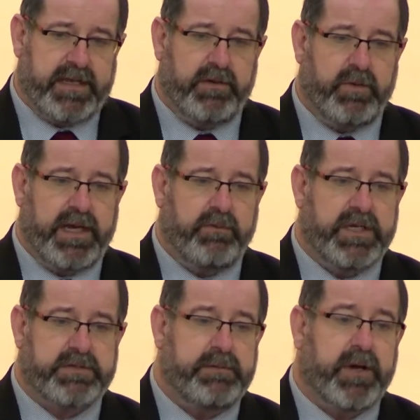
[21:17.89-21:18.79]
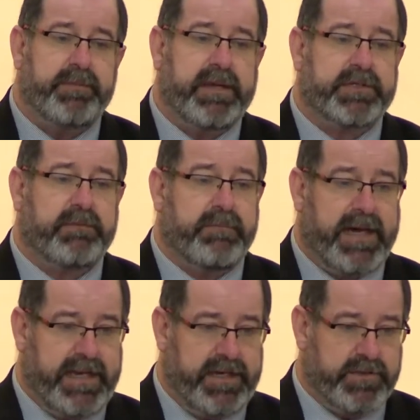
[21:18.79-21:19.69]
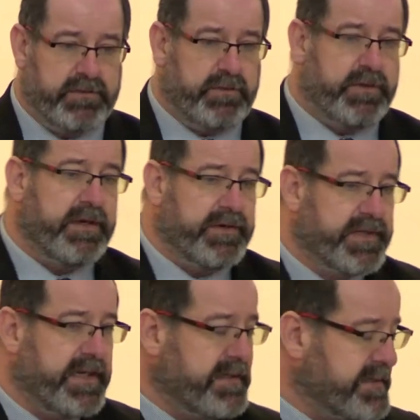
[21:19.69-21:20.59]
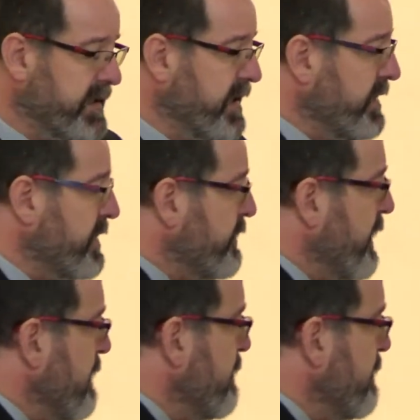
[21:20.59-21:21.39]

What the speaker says: and the way in which we might be able to manage all those things. So it's very